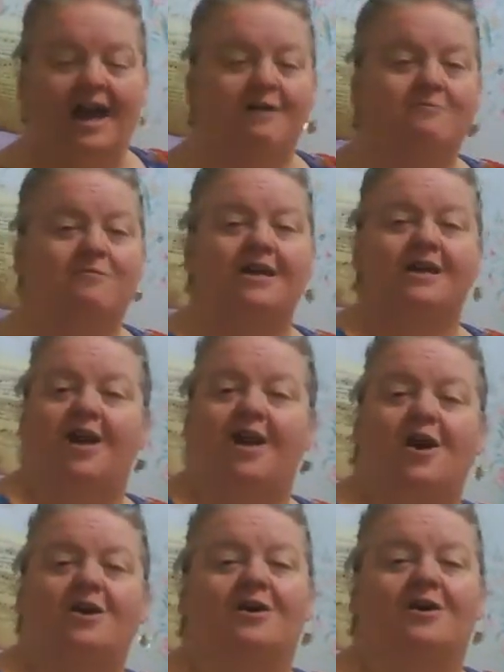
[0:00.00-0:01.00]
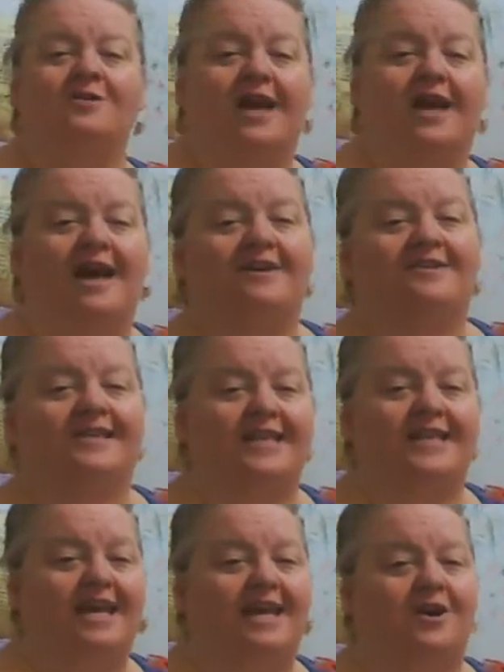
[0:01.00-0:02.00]
And we'll all go down to
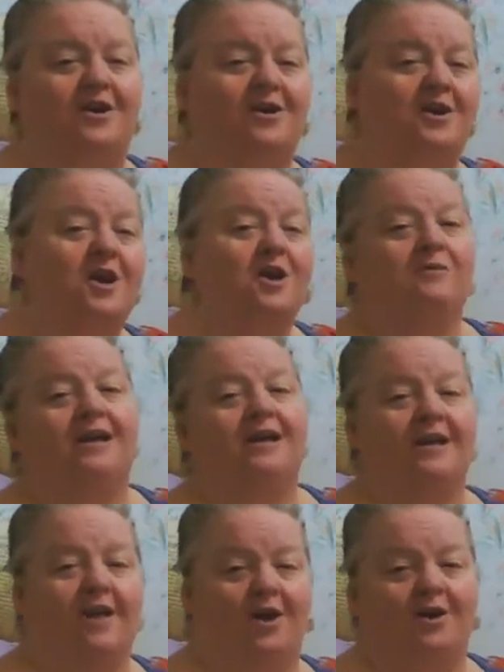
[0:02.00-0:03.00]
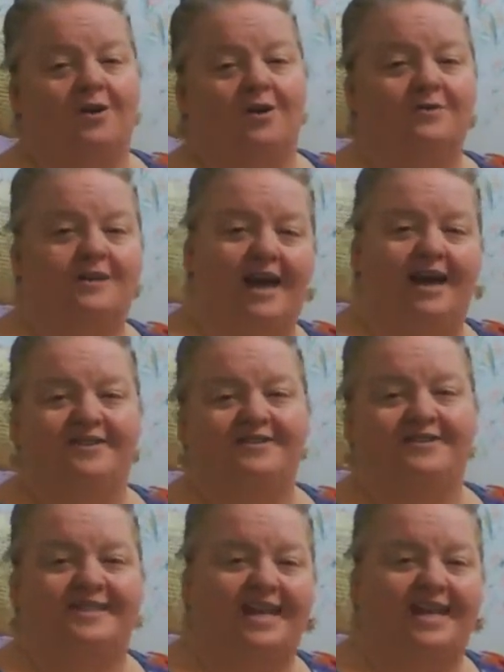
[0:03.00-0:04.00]
see her. We'll all go
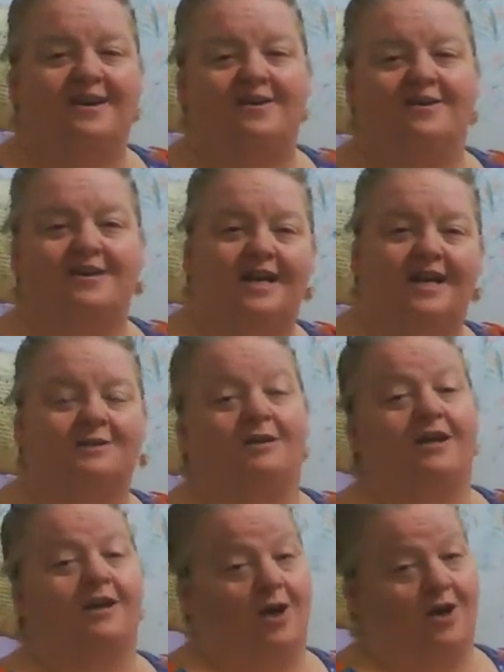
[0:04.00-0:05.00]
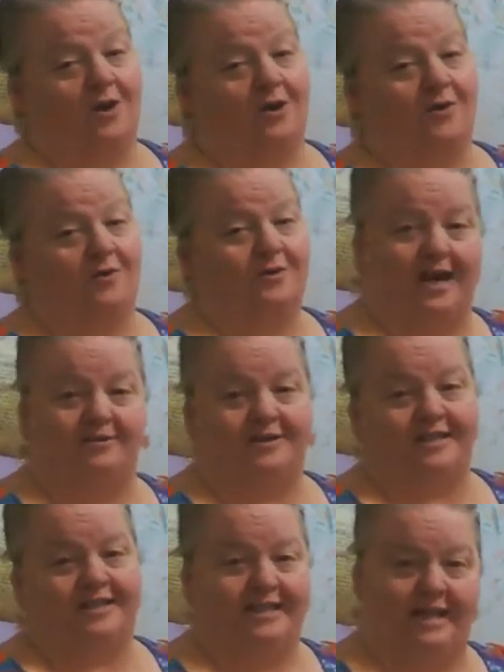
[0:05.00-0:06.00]
down to see her. Yes, we'll all go
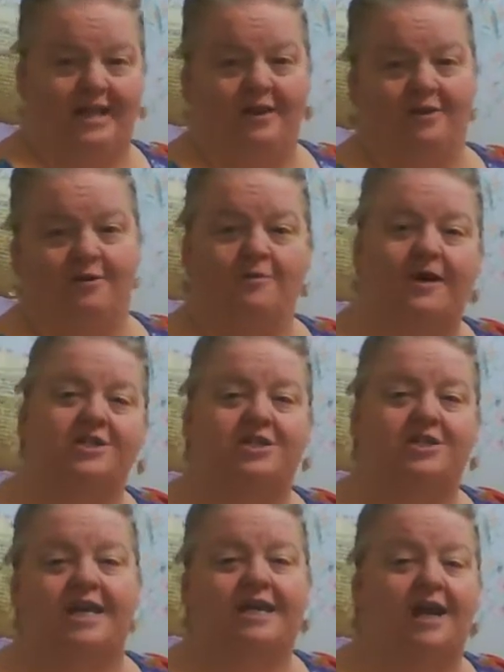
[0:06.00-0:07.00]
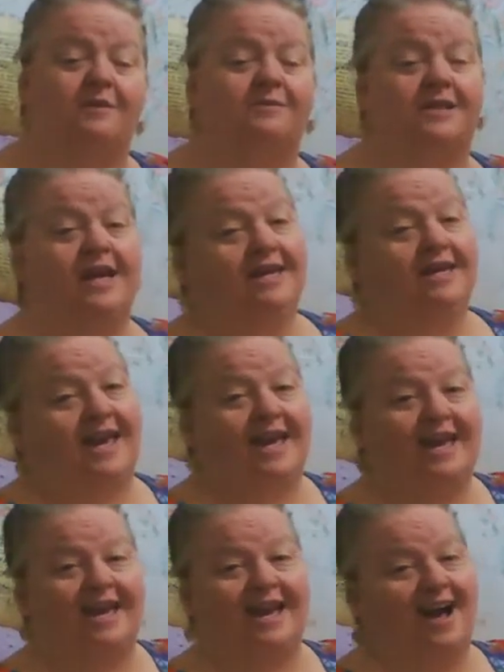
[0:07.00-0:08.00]
down to see her when she comes,
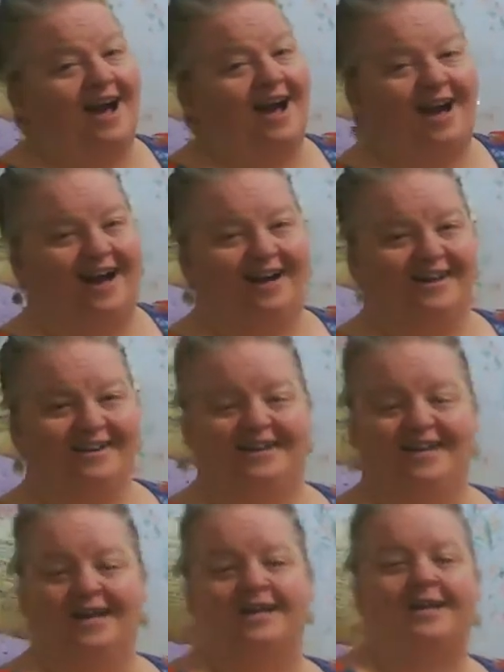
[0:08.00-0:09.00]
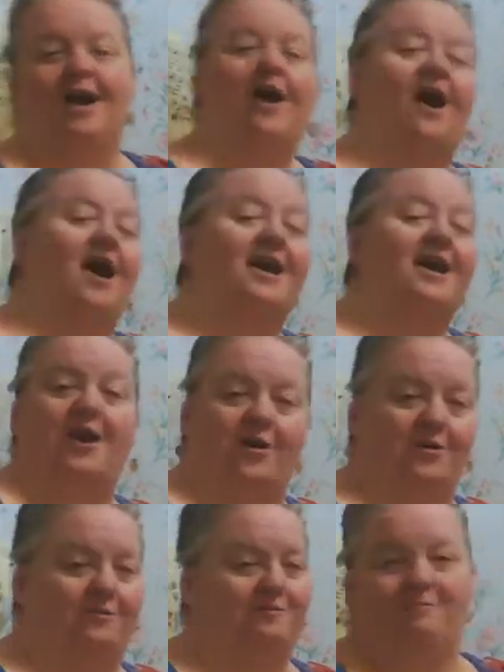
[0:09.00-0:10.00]
yee-haw. Now, I
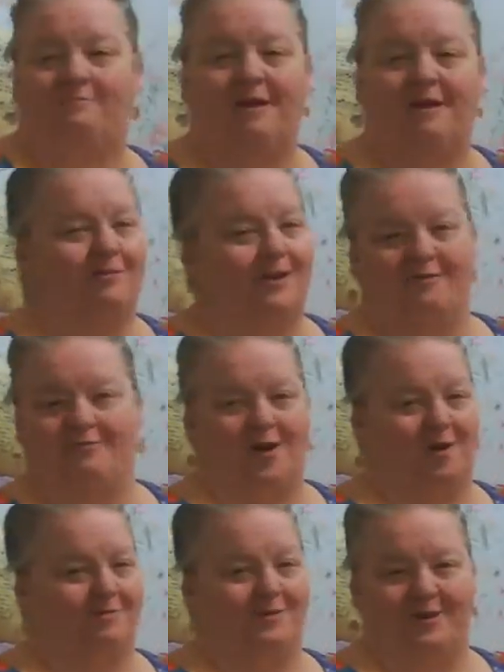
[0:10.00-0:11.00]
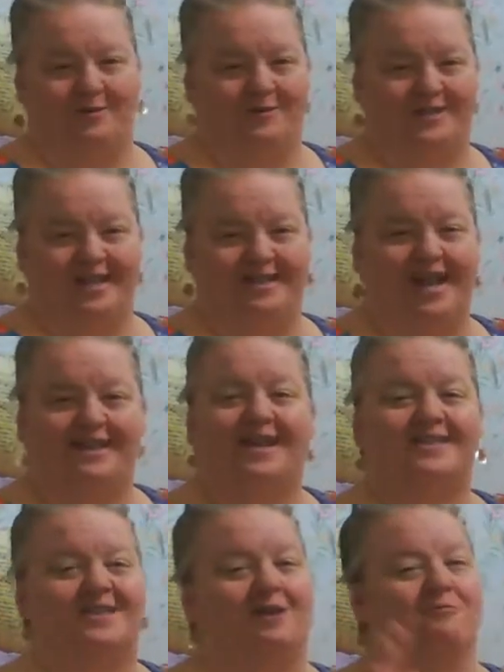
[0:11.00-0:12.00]
know people on farms don't sing that.
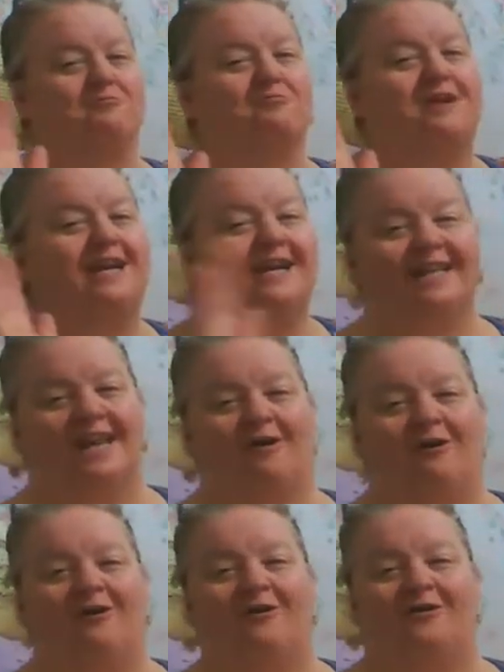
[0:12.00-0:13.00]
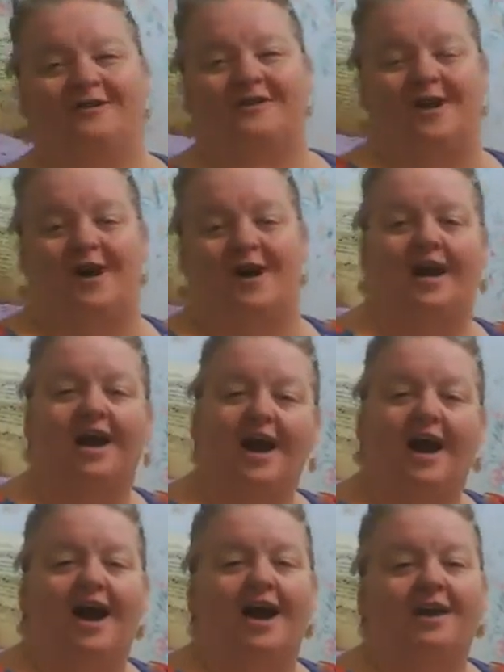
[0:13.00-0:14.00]
That's a really old song.
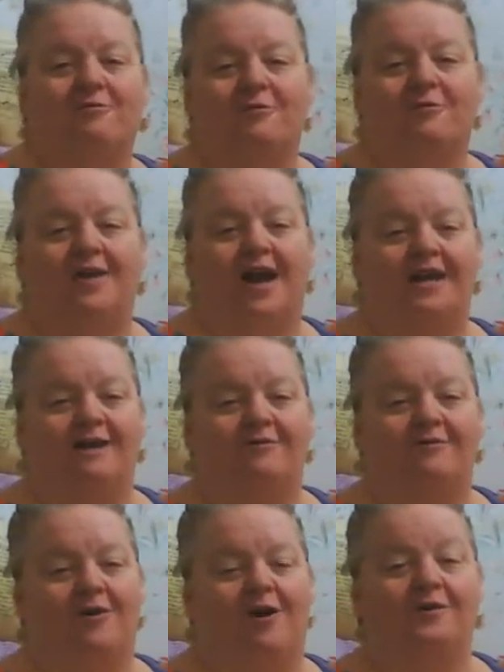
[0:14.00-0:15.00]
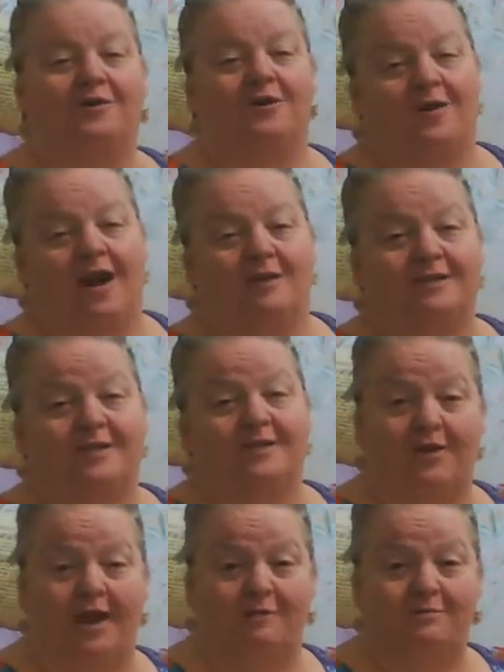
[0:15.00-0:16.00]
I threw that in for all the grandmas
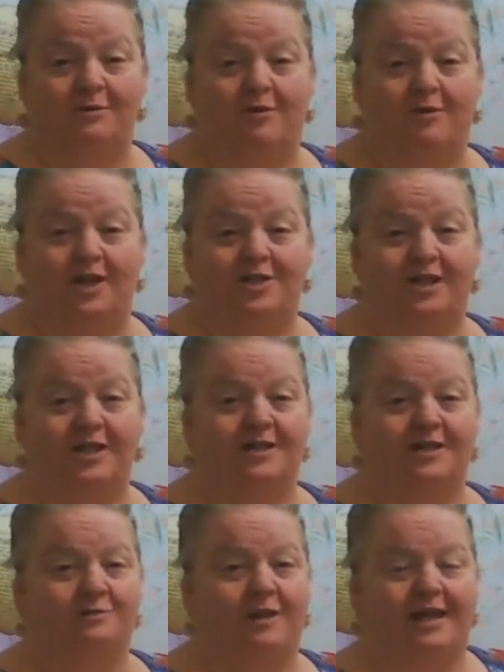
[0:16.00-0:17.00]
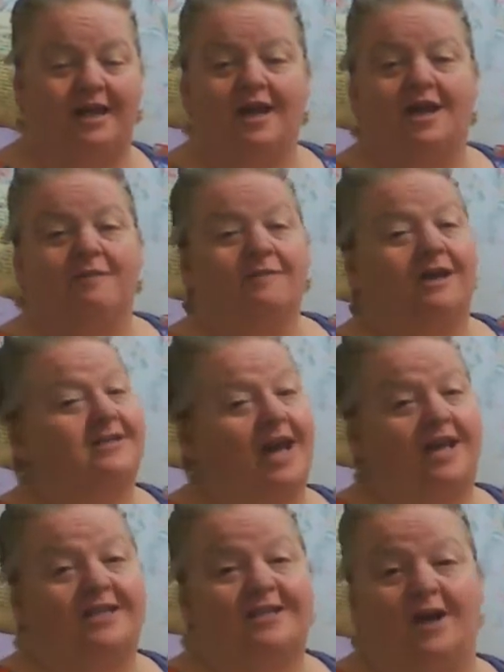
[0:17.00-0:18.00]
and grandpas watching this week because
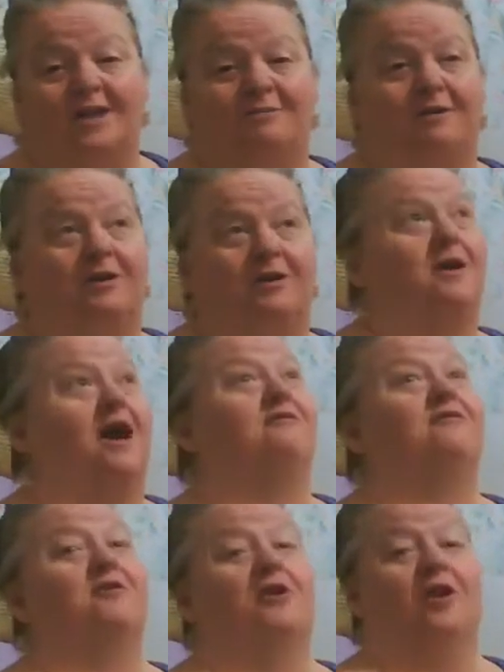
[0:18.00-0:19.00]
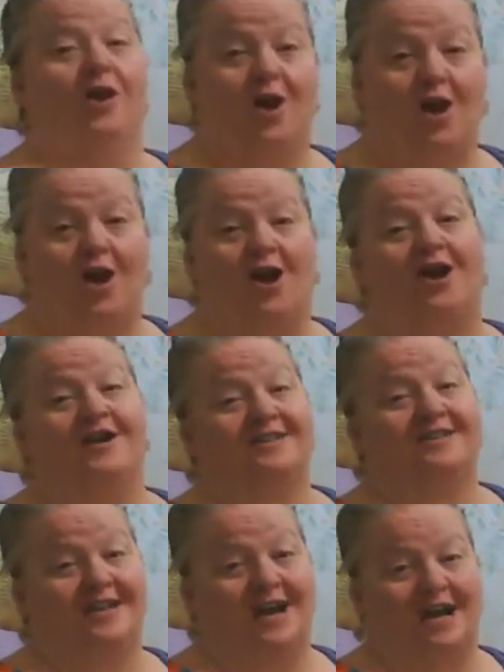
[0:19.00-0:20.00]
that song's been around for a
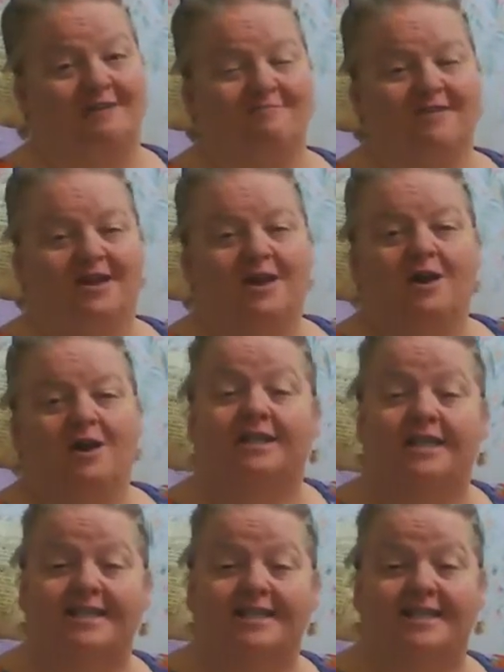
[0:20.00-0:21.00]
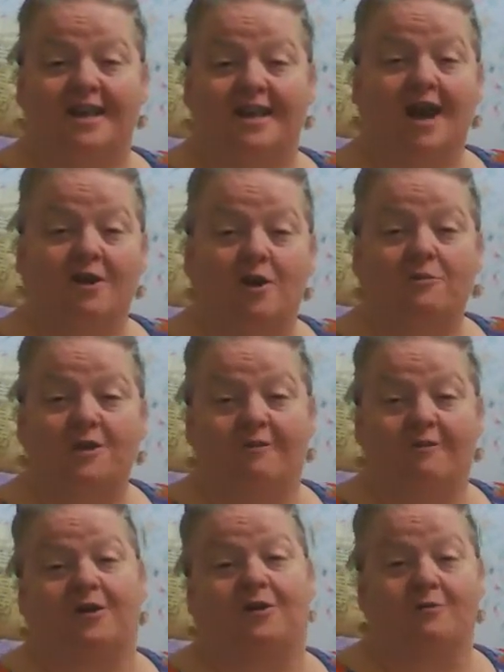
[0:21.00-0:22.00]
long time. Well, listen, I hope you
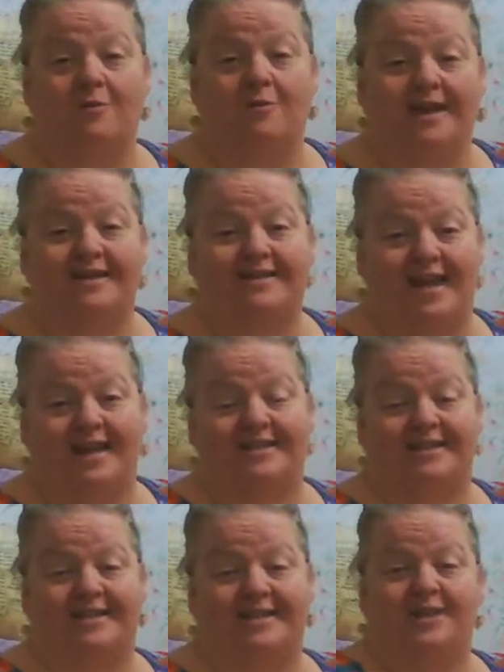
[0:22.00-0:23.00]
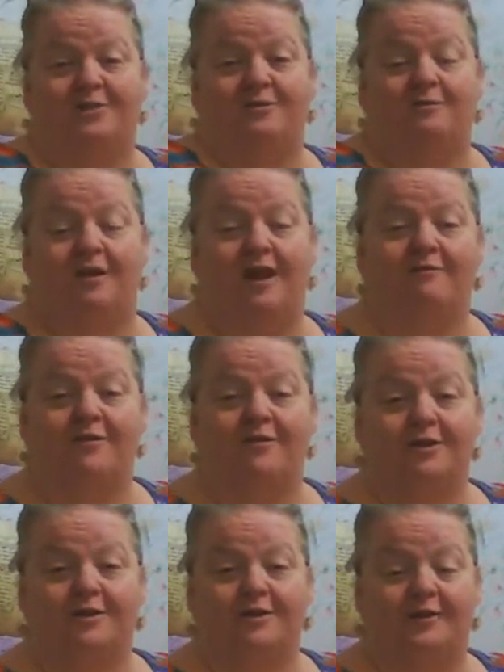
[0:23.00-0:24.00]
have a great day today doing whatever
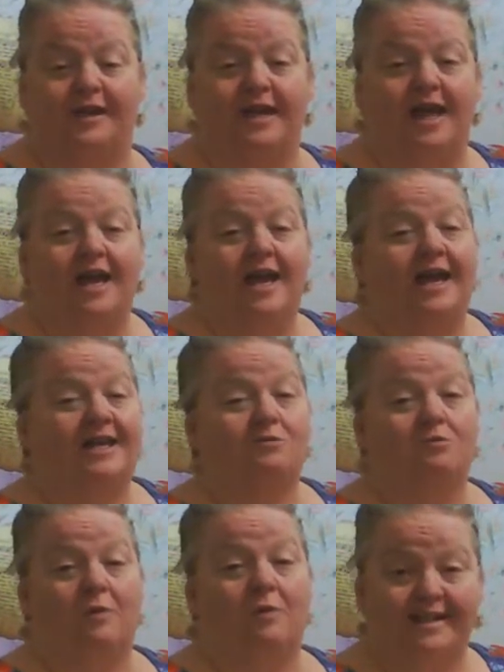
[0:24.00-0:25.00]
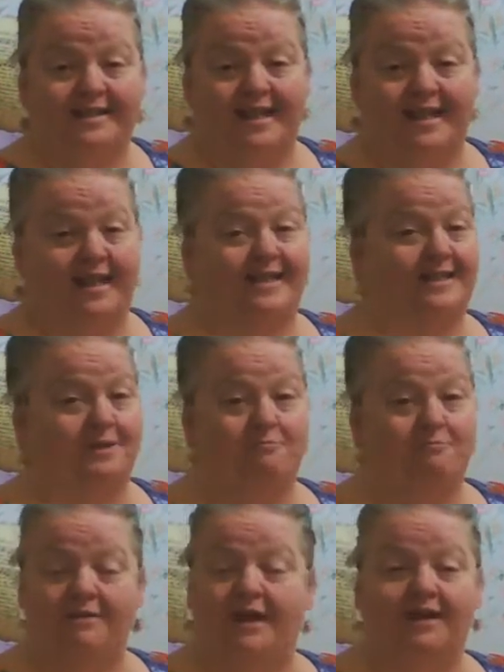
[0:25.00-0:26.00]
you're doing. It's Wednesday. It's the
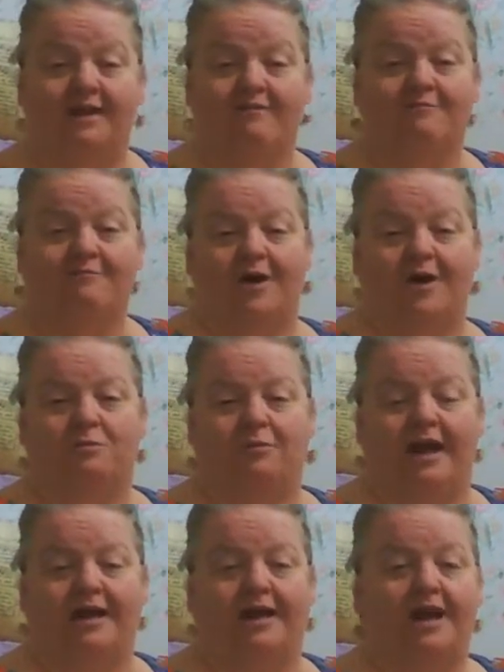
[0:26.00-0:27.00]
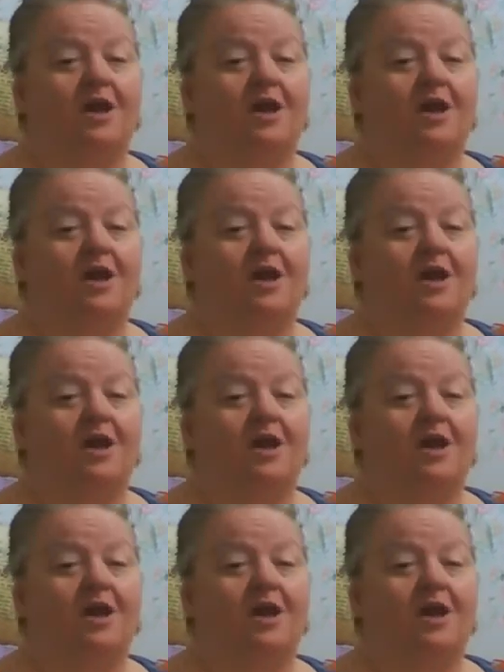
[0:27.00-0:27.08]
middle of March break.